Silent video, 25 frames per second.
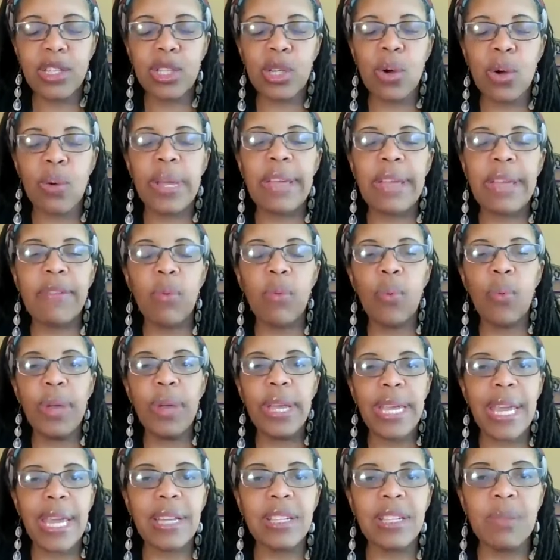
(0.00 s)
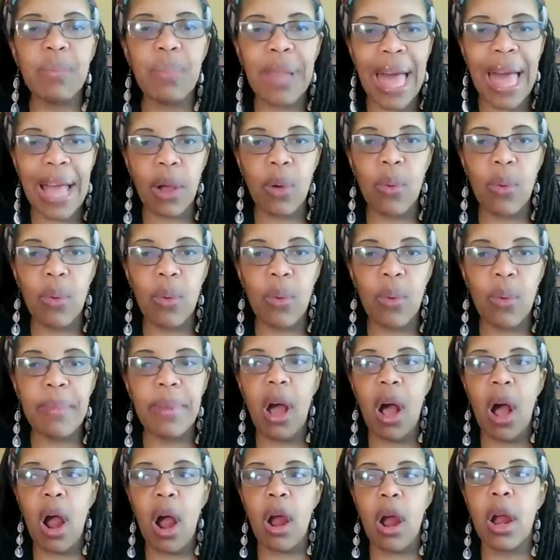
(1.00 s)
So if we as Black
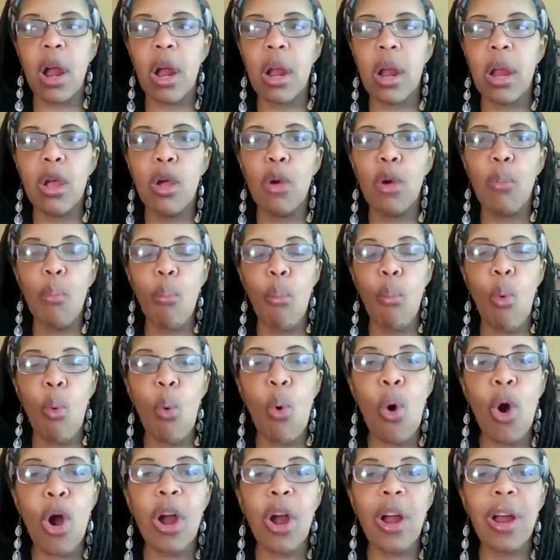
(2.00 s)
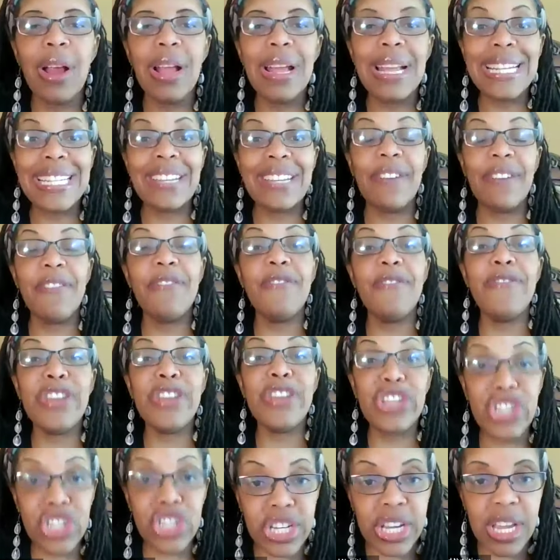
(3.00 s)
women are more
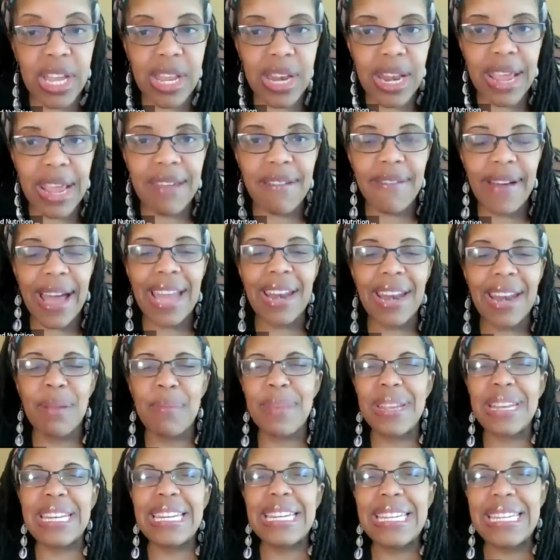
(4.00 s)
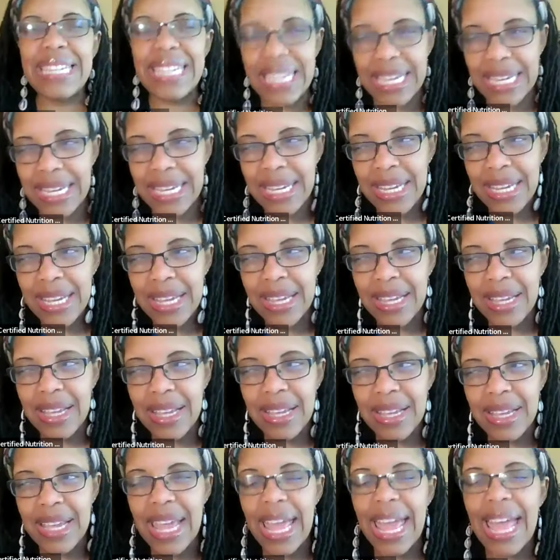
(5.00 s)
deficient in vitamin D,
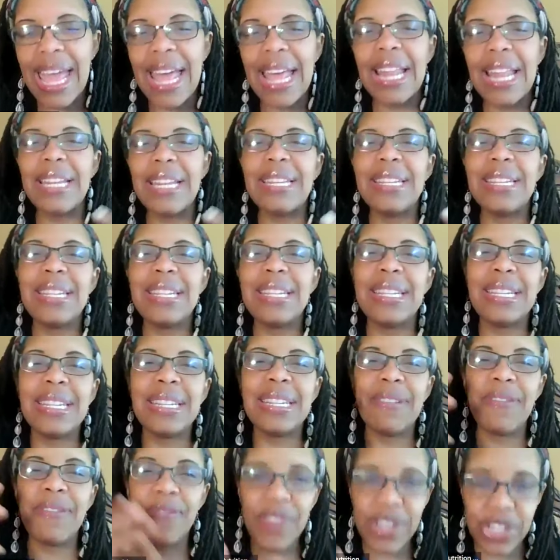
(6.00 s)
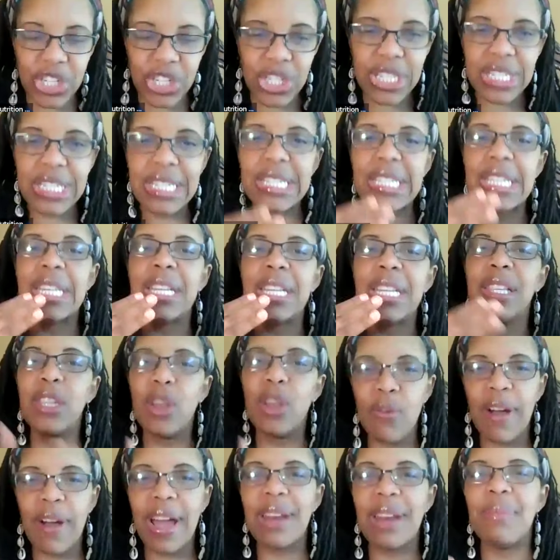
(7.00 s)
and deficiency in
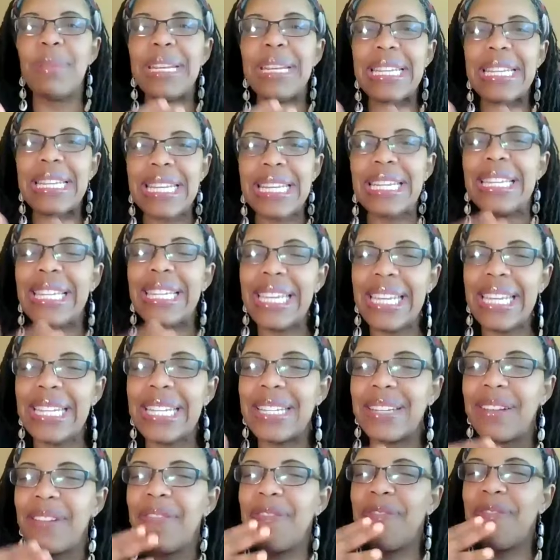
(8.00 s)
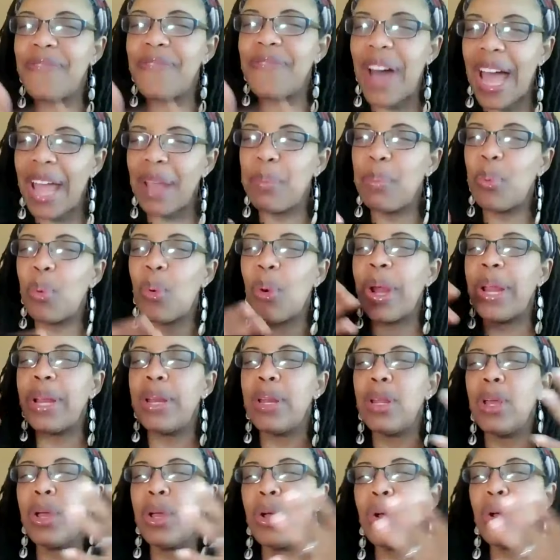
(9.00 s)
low vitamin D leads to
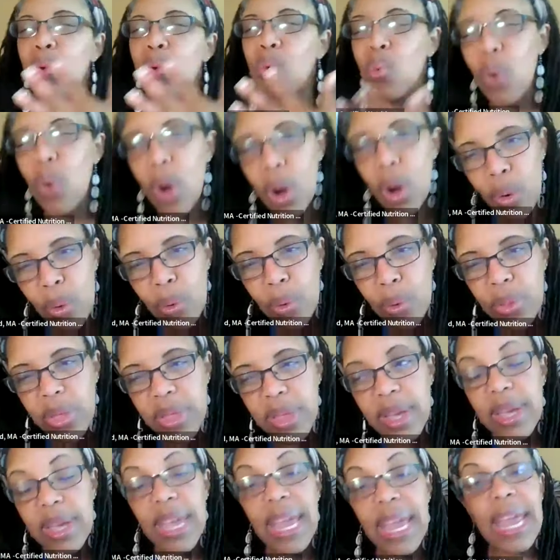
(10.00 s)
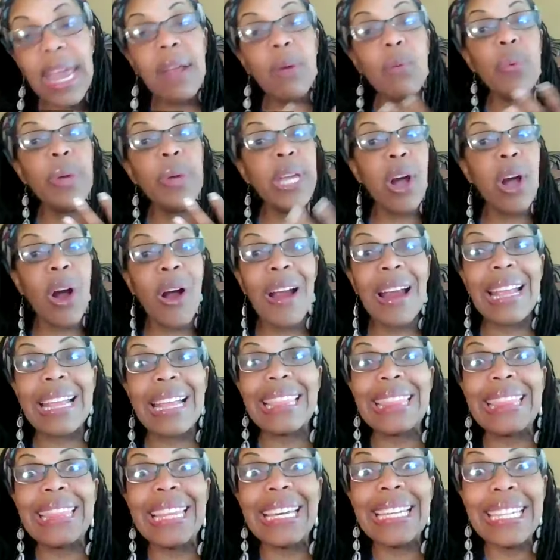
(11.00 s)
fibroid growth, and we
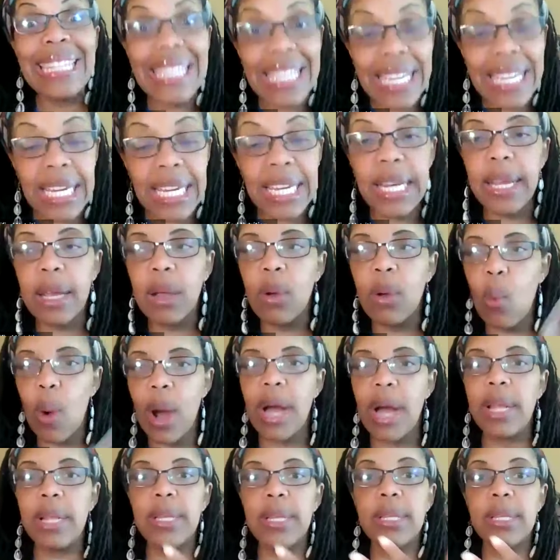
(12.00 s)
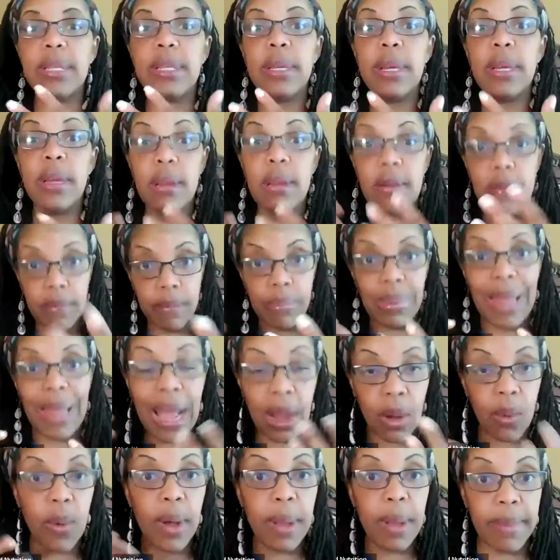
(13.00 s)
are the leading ones,
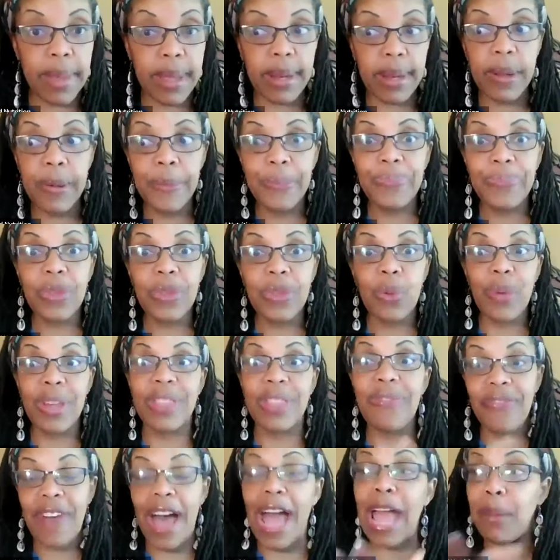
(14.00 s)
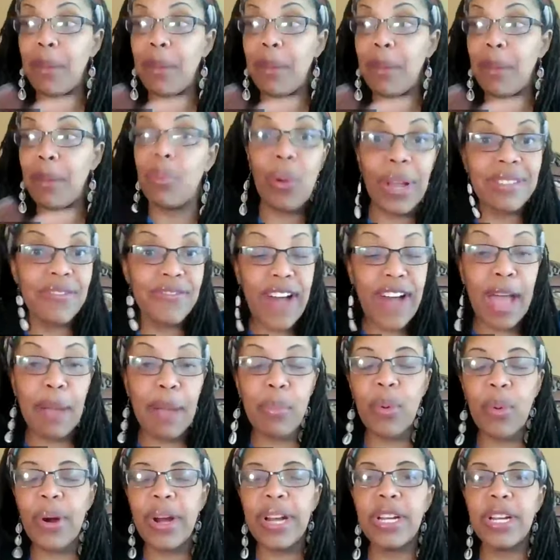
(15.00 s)
Black women, with fibroids and
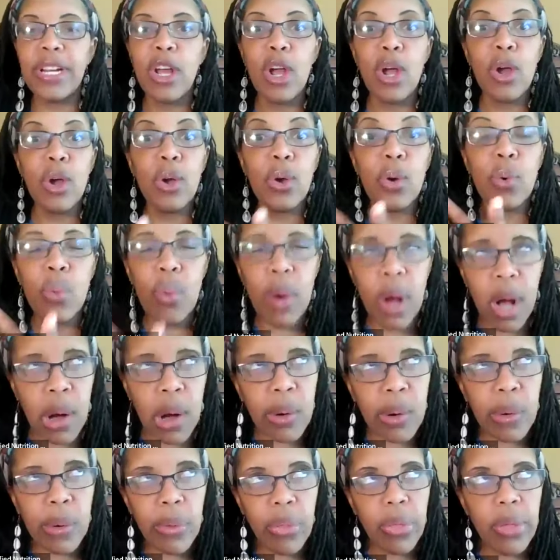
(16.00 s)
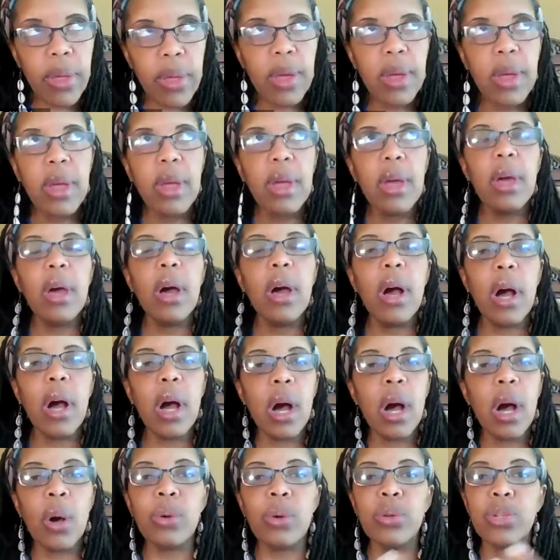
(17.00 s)
fibroid growth,
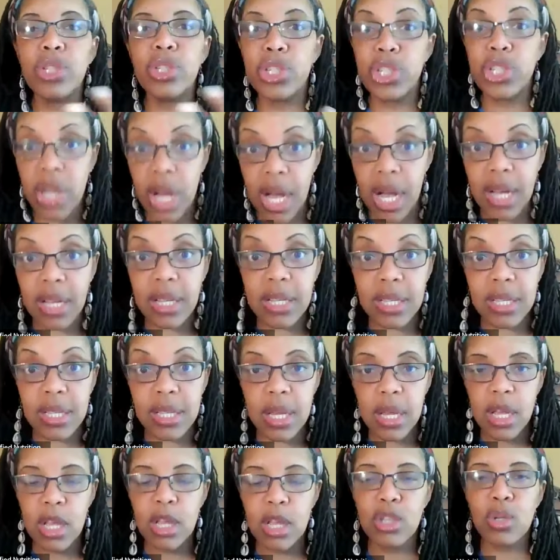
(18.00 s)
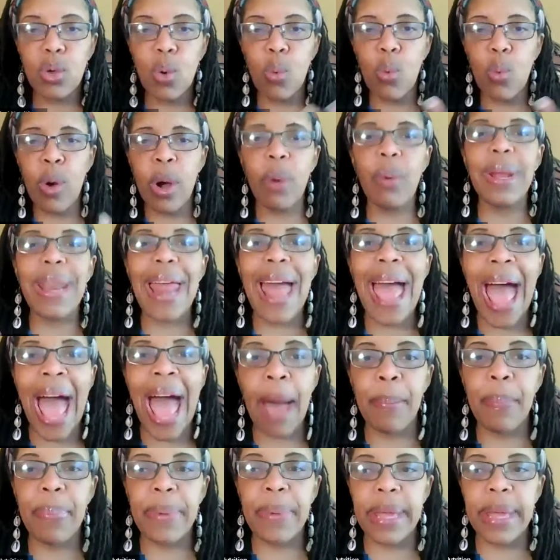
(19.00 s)
oh shucks. So what would
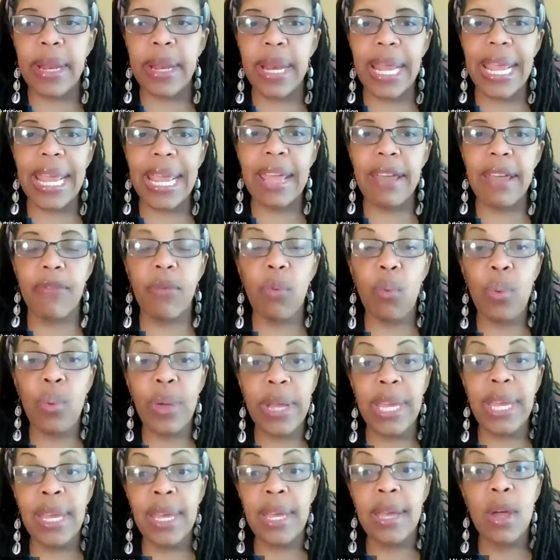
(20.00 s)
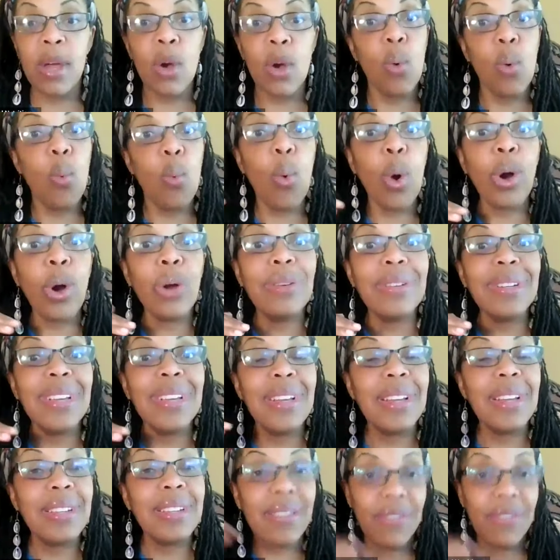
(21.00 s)
happen if we weren't
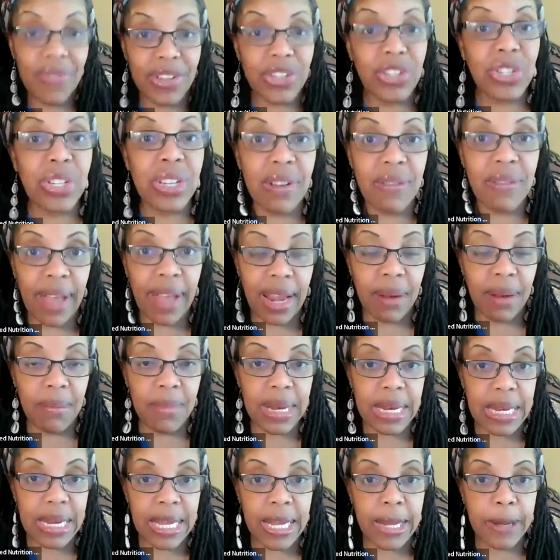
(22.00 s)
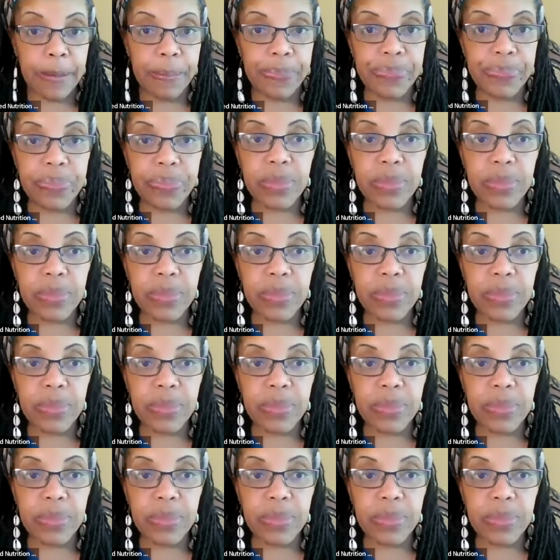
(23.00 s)
deficient in vitamin D?